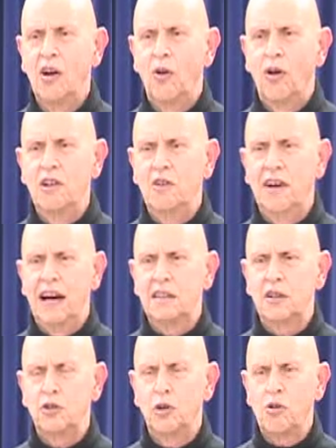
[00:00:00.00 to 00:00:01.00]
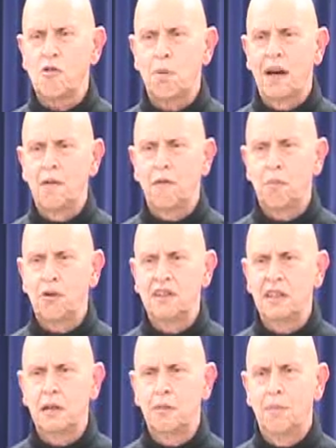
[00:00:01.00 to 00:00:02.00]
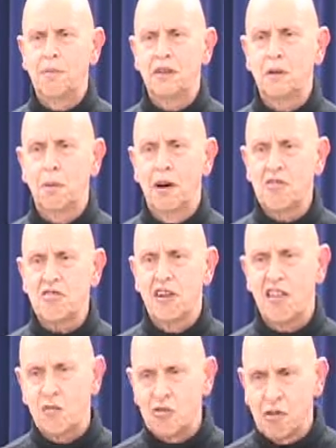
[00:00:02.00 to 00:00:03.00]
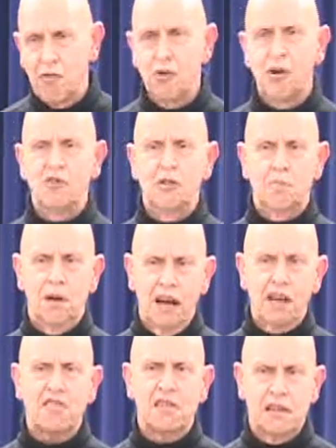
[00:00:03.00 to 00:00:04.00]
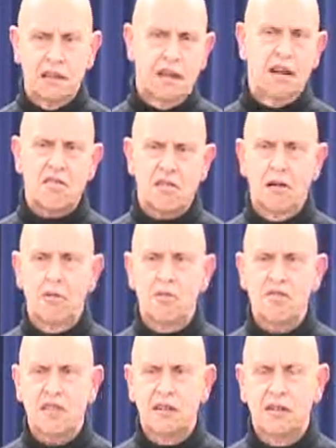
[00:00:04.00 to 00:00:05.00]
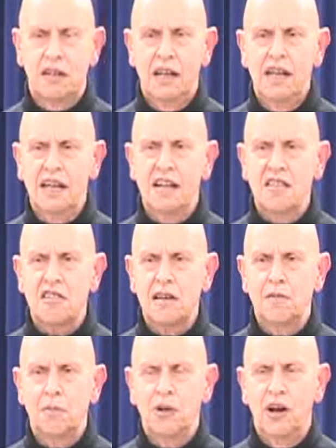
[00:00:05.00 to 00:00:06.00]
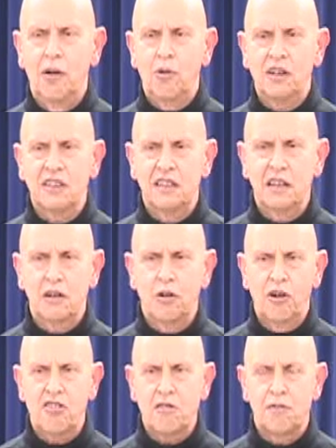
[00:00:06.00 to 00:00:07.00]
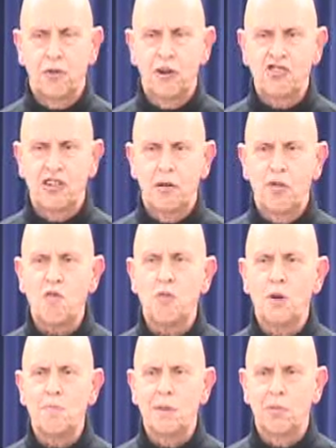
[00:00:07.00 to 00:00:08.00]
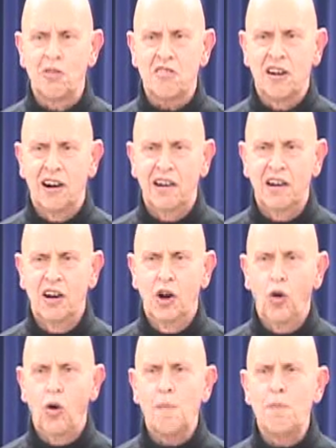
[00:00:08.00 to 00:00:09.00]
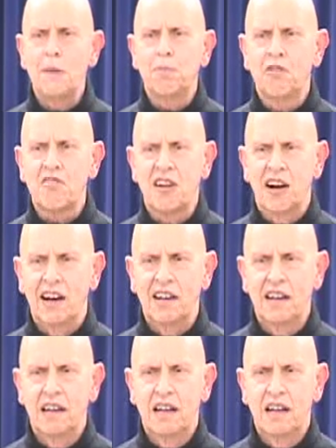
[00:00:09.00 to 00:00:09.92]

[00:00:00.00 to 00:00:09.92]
All you had to do was pay for printing them up into postcards, which are a few $100, and so it was still conceivable artwork that didn't cost a fortune. It was poor people's art, or people's art.